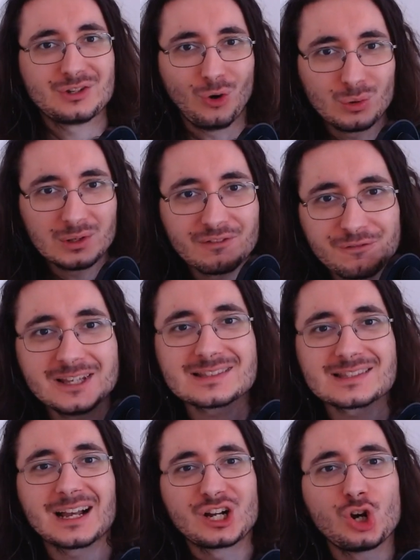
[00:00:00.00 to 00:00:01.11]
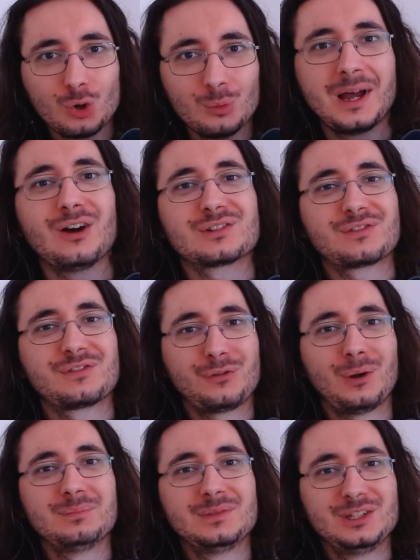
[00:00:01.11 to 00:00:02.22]
So only things that come out
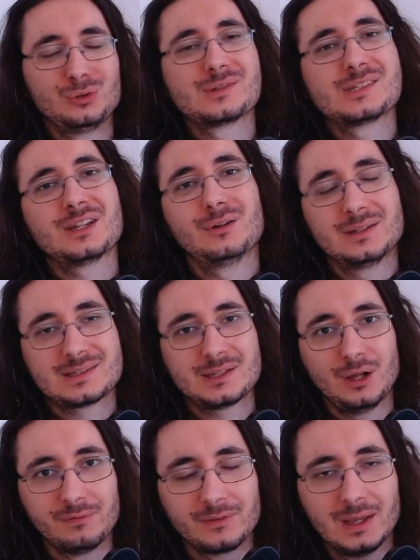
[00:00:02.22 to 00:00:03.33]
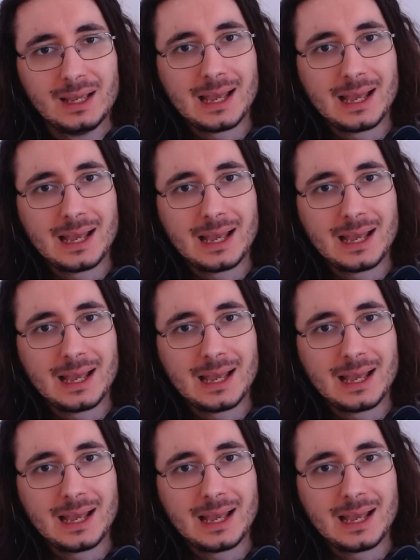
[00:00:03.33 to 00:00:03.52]
from the audio signal itself.